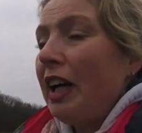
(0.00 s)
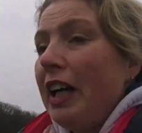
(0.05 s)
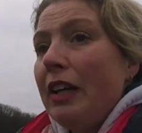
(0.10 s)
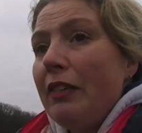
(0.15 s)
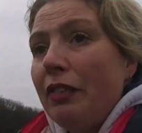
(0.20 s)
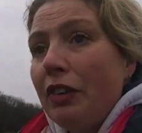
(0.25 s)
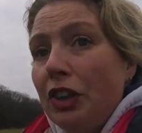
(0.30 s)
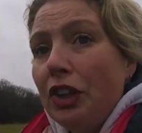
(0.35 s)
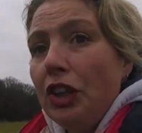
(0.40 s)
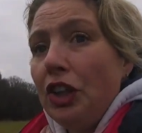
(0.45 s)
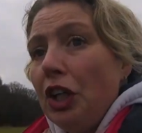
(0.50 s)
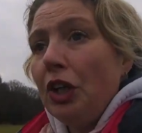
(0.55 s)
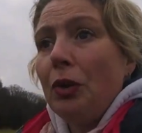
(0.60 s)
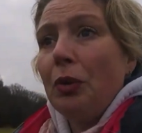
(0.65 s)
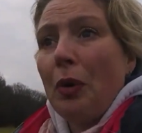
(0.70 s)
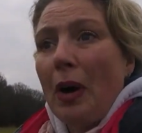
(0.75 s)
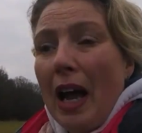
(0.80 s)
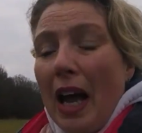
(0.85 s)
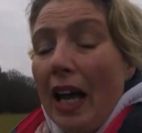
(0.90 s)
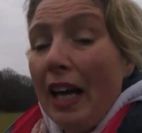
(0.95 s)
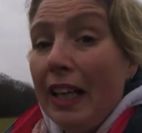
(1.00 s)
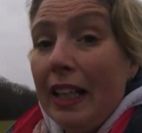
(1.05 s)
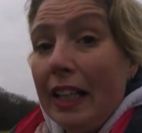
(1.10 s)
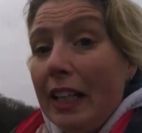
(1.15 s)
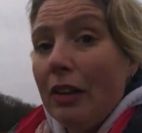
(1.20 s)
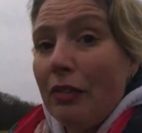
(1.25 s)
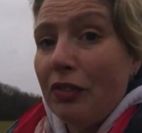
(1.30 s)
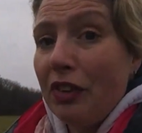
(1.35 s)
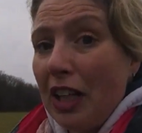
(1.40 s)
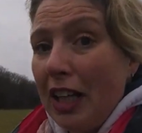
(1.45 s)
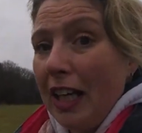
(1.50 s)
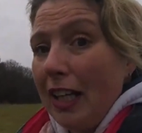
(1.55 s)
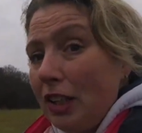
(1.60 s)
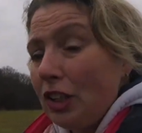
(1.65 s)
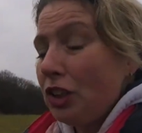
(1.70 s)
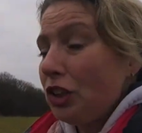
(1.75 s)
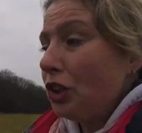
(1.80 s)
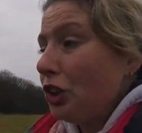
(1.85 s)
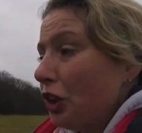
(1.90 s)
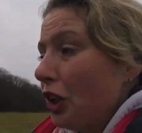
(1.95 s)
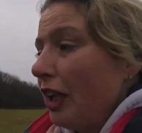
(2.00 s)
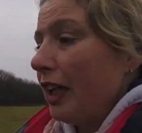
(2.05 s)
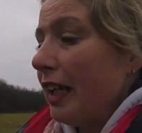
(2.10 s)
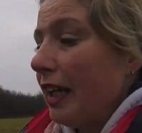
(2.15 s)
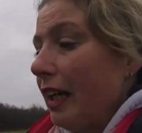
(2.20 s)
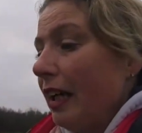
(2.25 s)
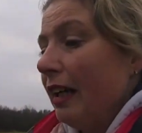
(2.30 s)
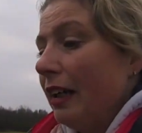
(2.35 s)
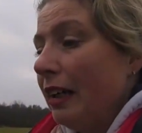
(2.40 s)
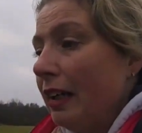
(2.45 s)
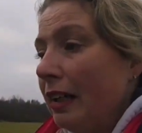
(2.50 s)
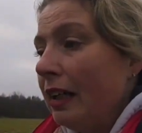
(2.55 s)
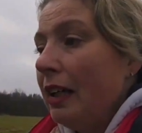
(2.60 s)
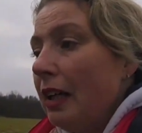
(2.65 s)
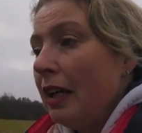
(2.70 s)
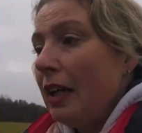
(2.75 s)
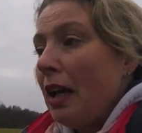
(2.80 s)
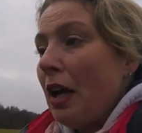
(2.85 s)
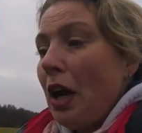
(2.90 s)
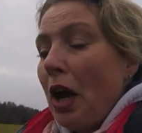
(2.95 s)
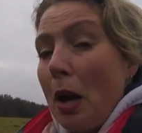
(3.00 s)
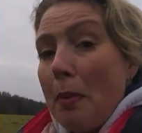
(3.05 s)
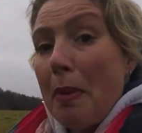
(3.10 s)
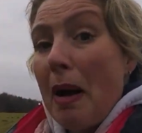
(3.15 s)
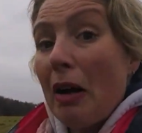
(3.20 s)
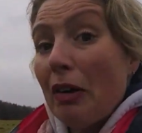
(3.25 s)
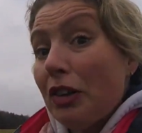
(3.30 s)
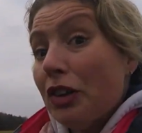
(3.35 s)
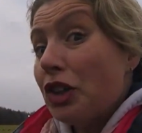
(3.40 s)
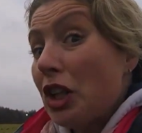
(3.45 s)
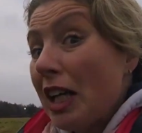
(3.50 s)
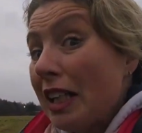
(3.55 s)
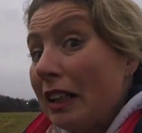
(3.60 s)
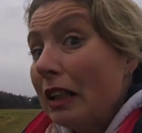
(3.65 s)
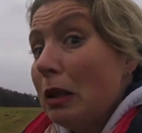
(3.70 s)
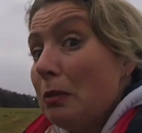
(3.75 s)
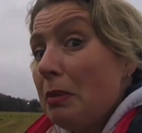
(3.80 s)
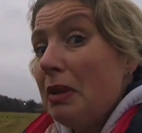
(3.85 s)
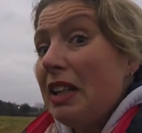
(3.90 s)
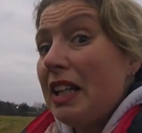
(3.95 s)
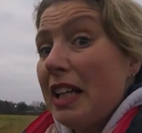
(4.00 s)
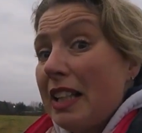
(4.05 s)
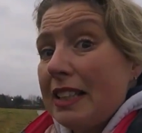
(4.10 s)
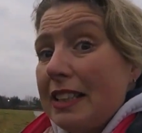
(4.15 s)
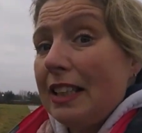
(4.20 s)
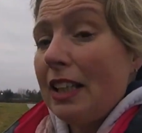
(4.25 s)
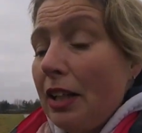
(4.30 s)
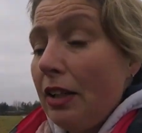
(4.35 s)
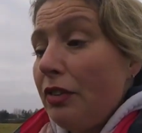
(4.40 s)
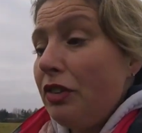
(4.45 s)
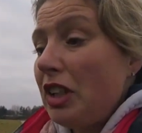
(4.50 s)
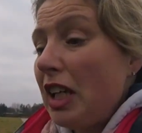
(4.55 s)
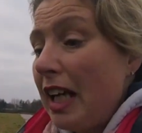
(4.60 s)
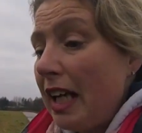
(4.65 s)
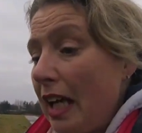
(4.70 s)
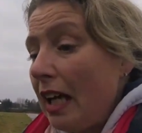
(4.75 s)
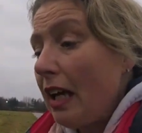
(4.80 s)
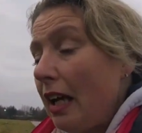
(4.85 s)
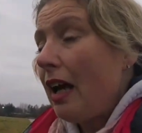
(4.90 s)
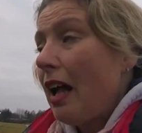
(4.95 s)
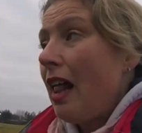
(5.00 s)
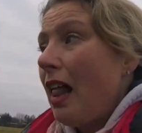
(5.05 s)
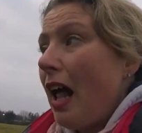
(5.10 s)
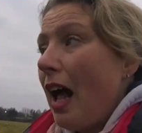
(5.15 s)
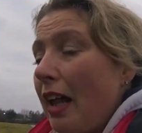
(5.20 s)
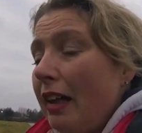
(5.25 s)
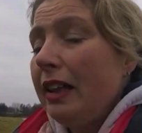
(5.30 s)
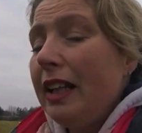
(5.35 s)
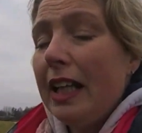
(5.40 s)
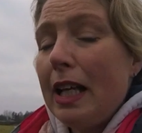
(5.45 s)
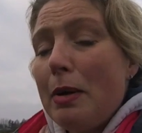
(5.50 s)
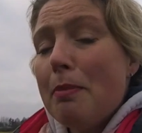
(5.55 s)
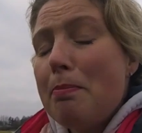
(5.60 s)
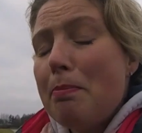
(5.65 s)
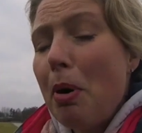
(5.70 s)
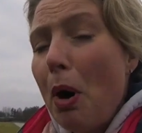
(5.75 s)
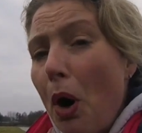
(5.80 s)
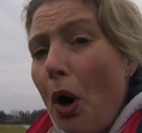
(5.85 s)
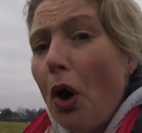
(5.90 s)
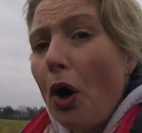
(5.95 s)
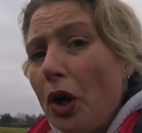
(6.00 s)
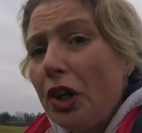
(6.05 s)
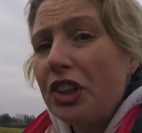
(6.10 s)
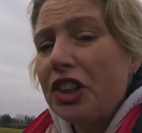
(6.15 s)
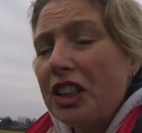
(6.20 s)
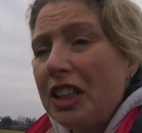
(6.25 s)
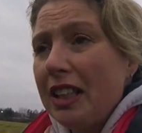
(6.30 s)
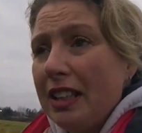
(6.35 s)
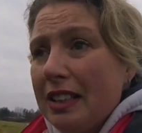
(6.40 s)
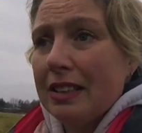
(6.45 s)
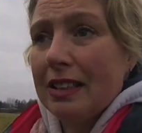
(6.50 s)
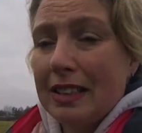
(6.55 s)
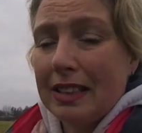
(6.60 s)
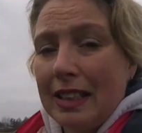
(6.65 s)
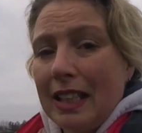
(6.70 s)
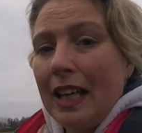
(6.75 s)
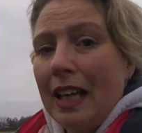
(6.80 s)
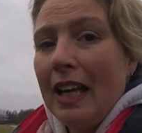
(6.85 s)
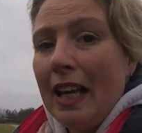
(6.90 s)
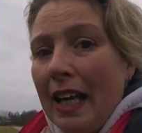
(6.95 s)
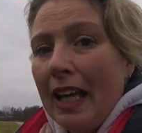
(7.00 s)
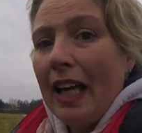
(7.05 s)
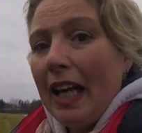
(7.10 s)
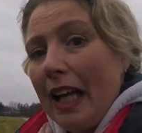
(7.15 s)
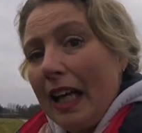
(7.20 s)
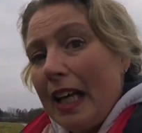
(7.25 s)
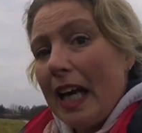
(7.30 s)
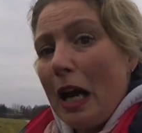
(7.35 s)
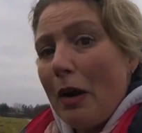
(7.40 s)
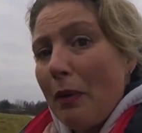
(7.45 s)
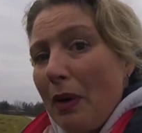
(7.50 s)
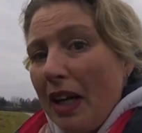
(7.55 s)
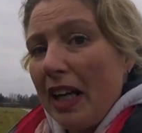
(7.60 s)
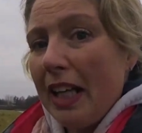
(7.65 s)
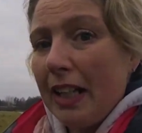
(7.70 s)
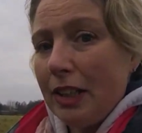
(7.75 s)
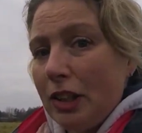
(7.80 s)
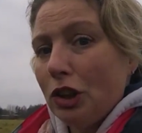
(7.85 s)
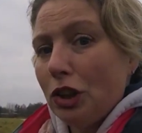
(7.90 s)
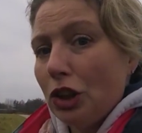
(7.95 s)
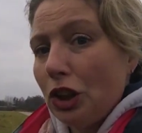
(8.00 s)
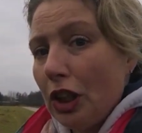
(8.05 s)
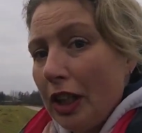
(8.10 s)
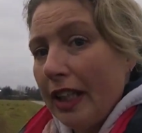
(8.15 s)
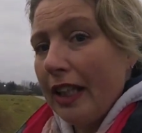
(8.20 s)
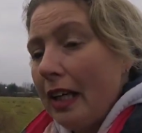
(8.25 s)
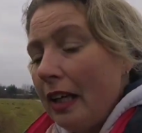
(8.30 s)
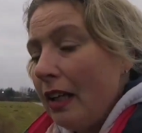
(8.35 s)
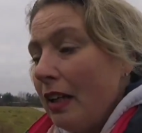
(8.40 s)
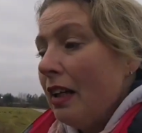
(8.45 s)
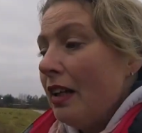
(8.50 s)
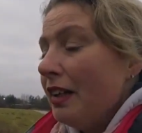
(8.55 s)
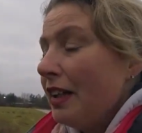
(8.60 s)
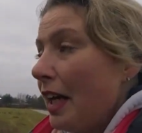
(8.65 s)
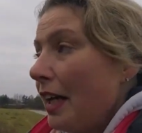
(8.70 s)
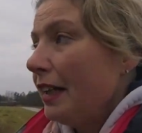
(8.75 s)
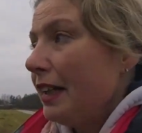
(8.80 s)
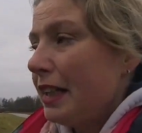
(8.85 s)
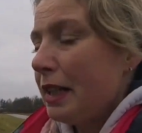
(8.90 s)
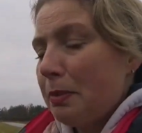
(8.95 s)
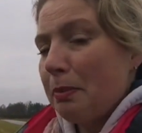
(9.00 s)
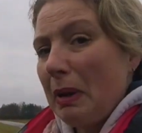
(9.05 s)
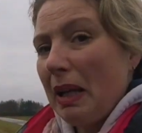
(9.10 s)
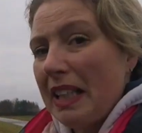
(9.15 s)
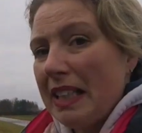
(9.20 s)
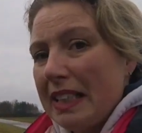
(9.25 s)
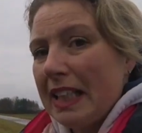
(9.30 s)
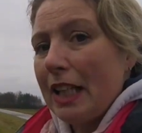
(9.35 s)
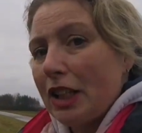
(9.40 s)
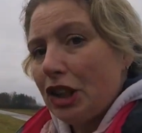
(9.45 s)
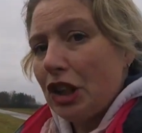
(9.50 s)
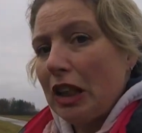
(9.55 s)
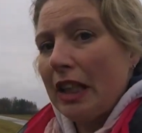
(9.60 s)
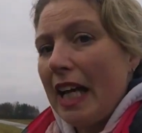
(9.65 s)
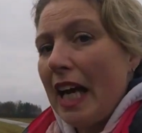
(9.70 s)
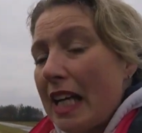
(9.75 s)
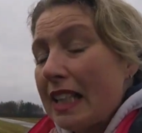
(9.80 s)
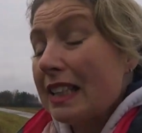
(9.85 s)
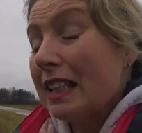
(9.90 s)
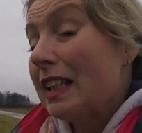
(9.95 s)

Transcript: I even knew any of the history about the gentleman that served here and the importance in our history that this place actually has.